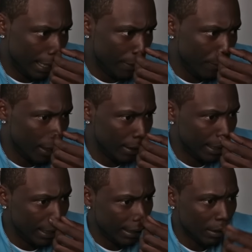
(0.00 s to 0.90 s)
every other
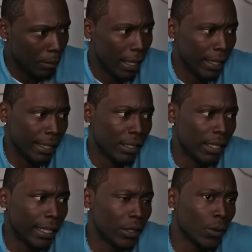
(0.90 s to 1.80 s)
day is somebody
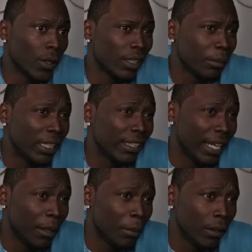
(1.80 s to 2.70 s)
that's like doing some
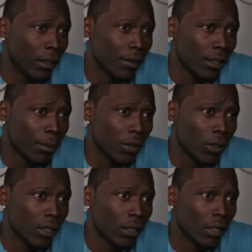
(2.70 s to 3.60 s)
entertainment of some
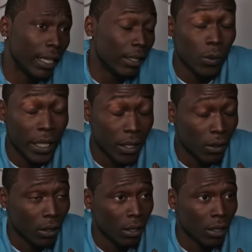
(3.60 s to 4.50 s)
sort as well.